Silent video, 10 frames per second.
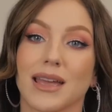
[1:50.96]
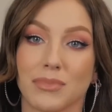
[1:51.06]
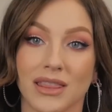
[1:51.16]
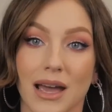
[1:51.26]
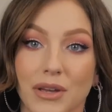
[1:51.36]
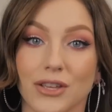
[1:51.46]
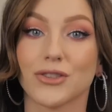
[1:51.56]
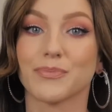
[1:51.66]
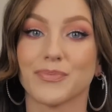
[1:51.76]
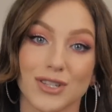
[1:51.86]
and be that
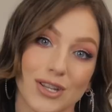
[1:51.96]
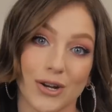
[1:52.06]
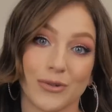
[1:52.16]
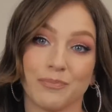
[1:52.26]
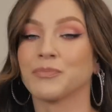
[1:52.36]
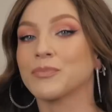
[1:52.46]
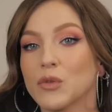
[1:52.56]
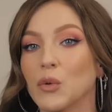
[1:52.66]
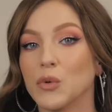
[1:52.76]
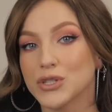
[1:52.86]
bitch. So
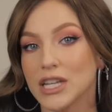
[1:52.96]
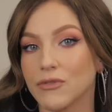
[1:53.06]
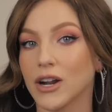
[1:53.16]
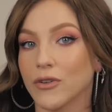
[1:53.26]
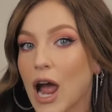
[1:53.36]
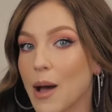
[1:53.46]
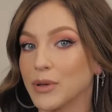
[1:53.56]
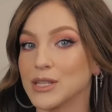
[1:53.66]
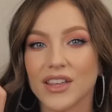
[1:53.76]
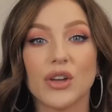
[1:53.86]
we'll see if it ever
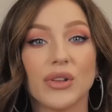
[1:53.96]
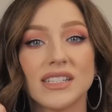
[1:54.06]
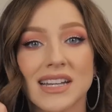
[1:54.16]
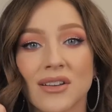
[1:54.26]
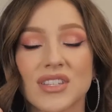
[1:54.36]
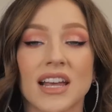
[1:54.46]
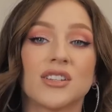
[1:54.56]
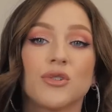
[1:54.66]
happens. The only downside